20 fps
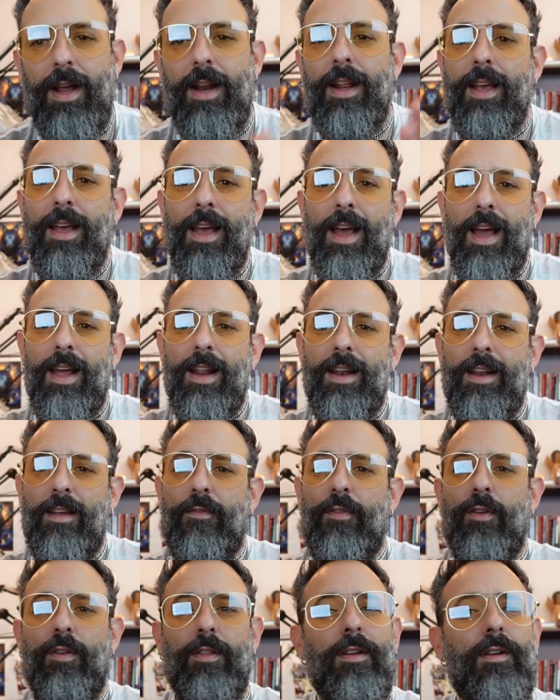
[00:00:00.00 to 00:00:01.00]
And again,
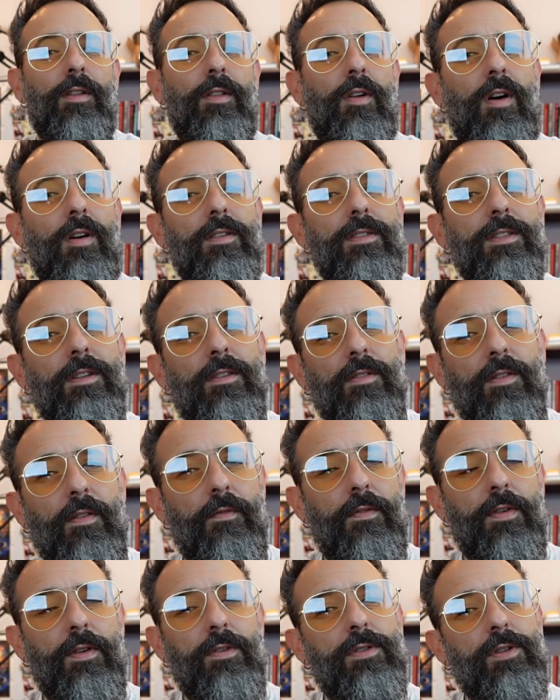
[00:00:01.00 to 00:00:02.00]
if you're a little lost, a little
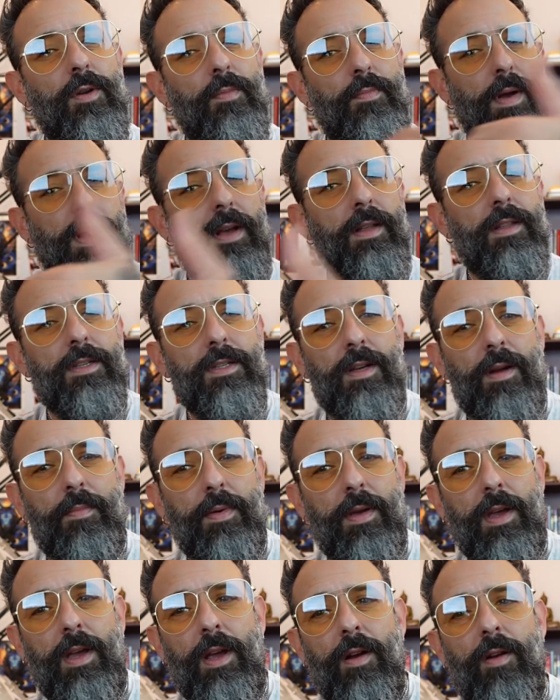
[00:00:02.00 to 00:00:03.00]
confused, you're picking this
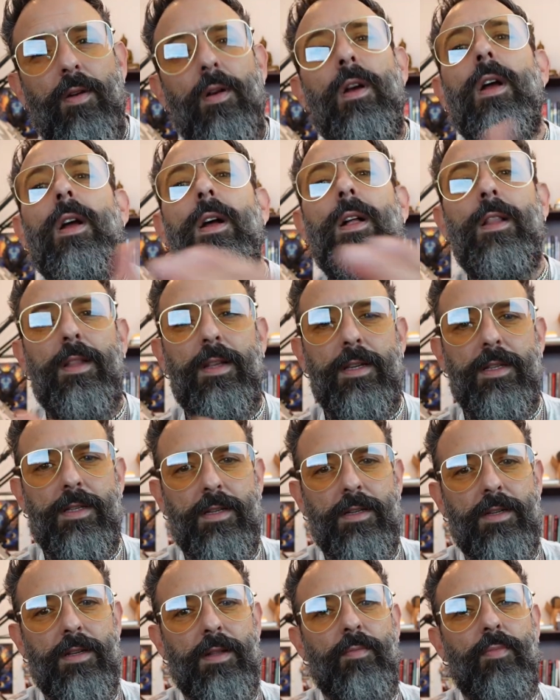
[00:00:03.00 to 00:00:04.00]
up here
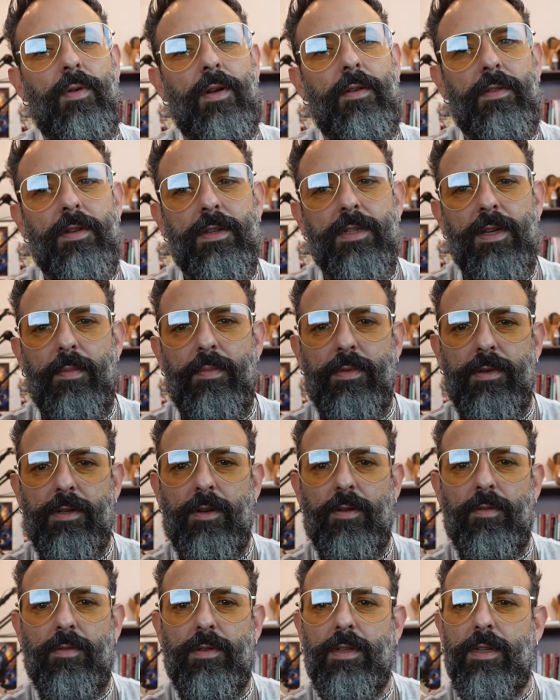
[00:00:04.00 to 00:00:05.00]
Listen to the previous
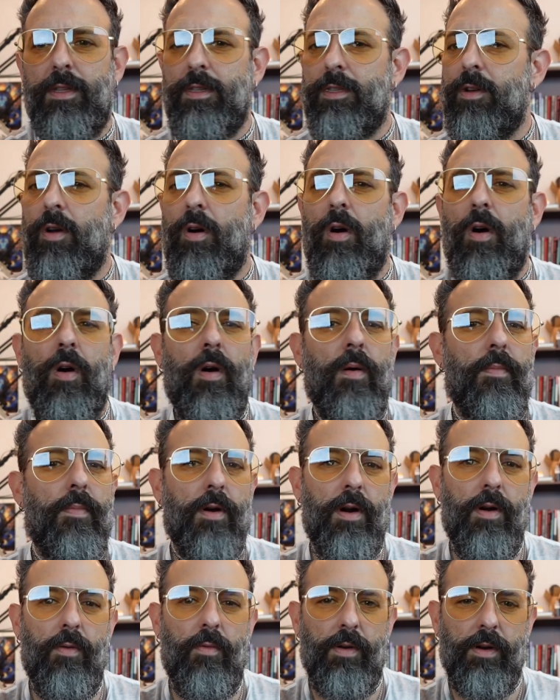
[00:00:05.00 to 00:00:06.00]
episodes. It's all
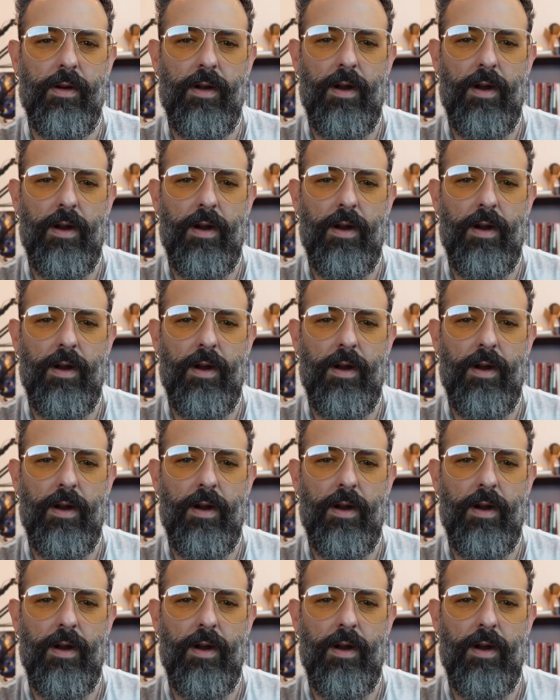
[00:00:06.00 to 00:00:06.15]
part of one